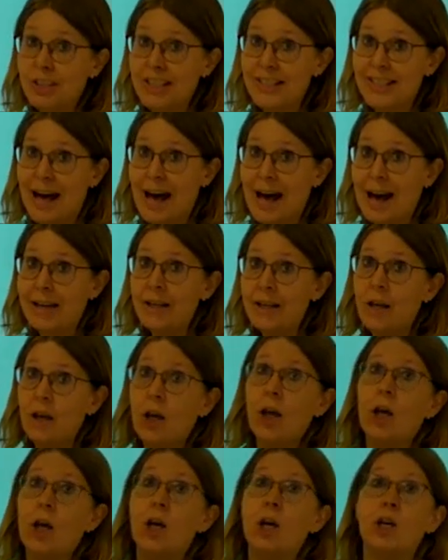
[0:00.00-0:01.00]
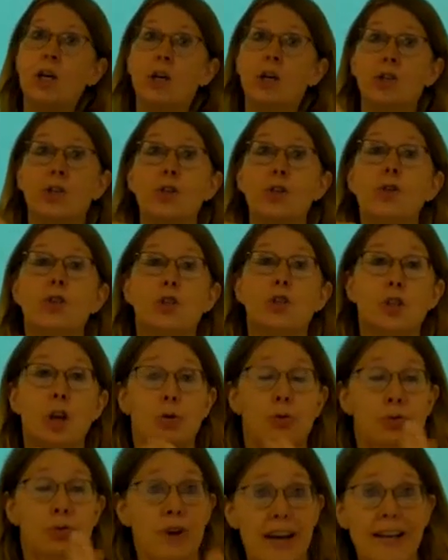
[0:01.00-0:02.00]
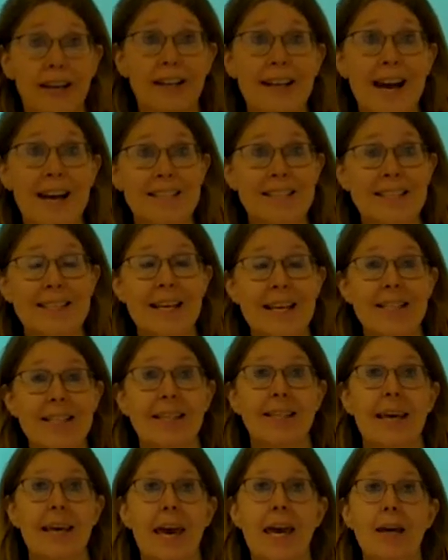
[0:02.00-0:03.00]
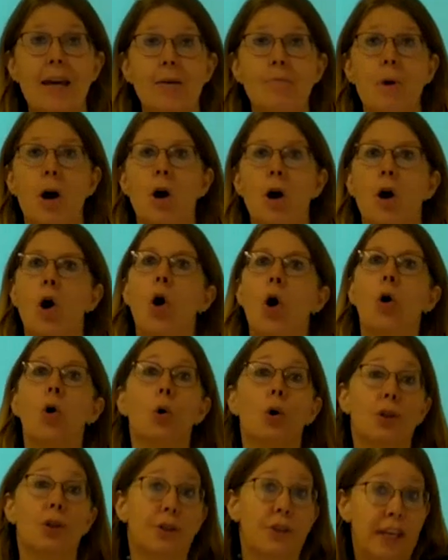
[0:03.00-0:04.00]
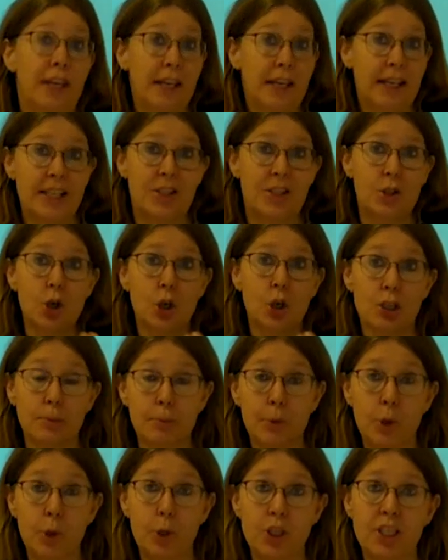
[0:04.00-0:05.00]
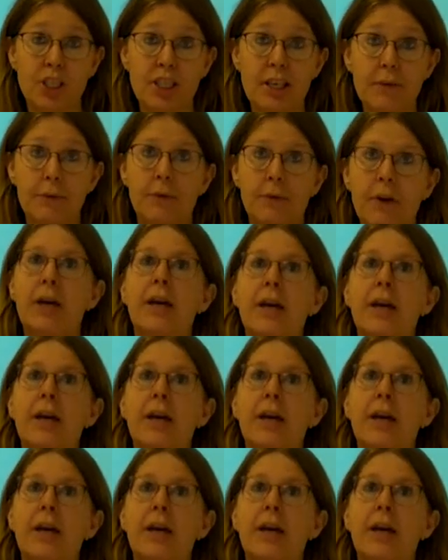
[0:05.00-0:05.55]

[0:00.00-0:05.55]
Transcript: design, students don't recognize it as a game or think it's not immersive,